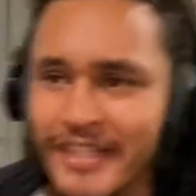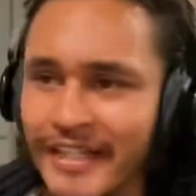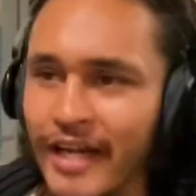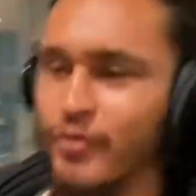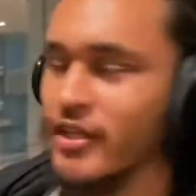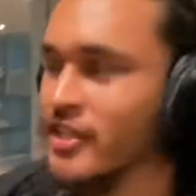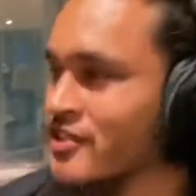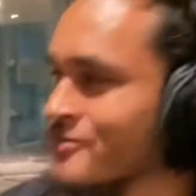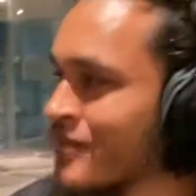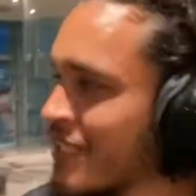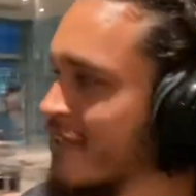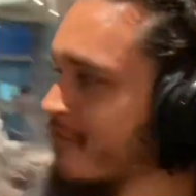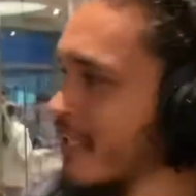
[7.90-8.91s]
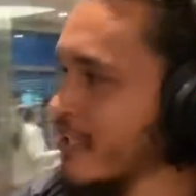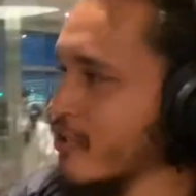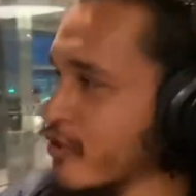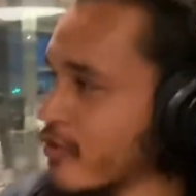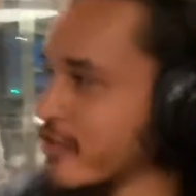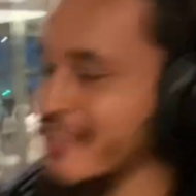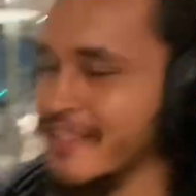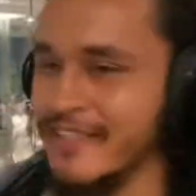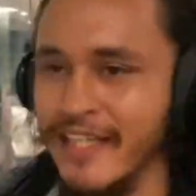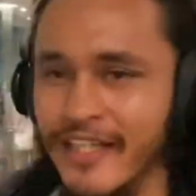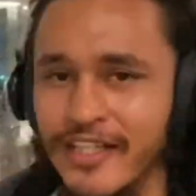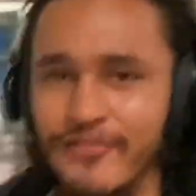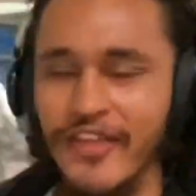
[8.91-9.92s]
I wouldn't make videos
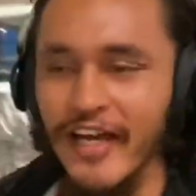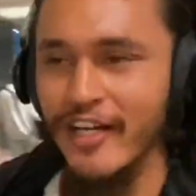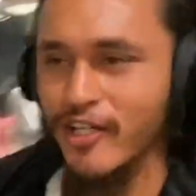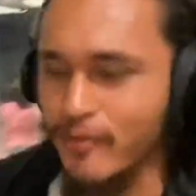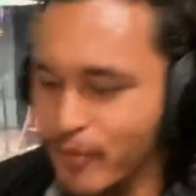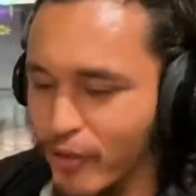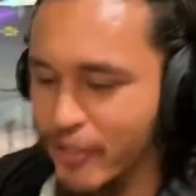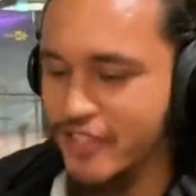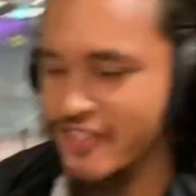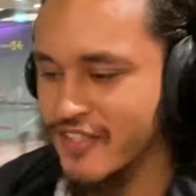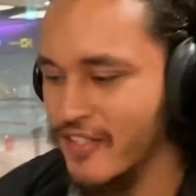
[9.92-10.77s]
inside of the airports,